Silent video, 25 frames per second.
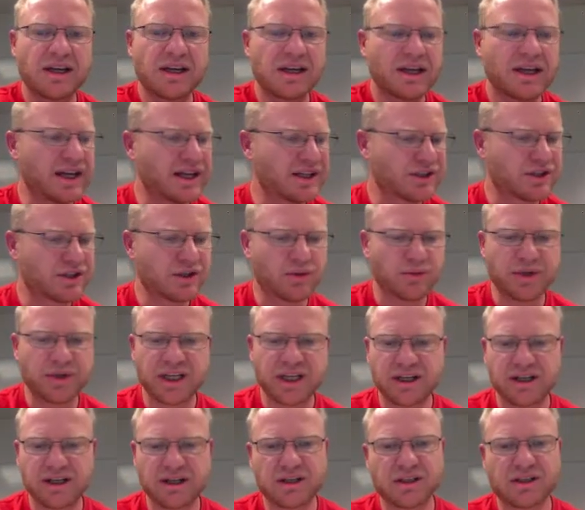And so we
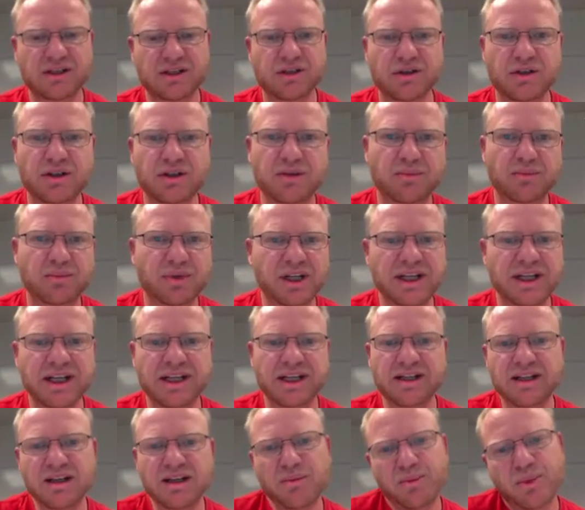can do
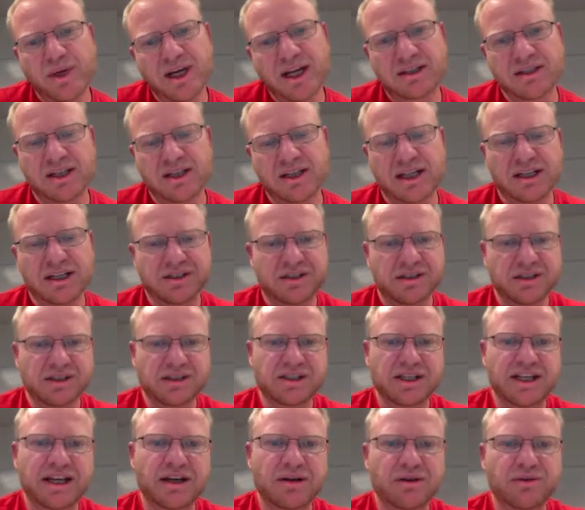complete impact analysis
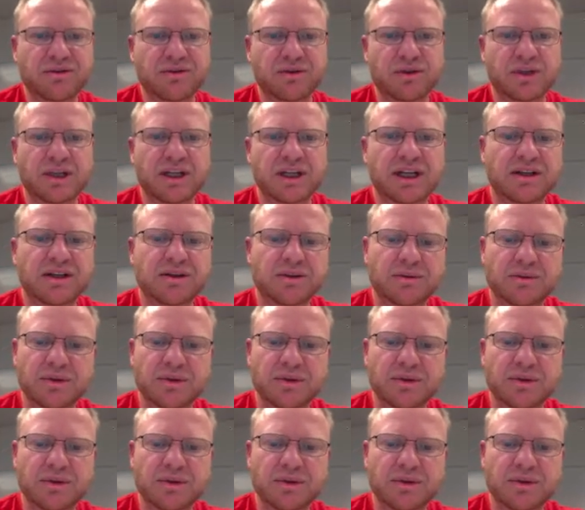now of all our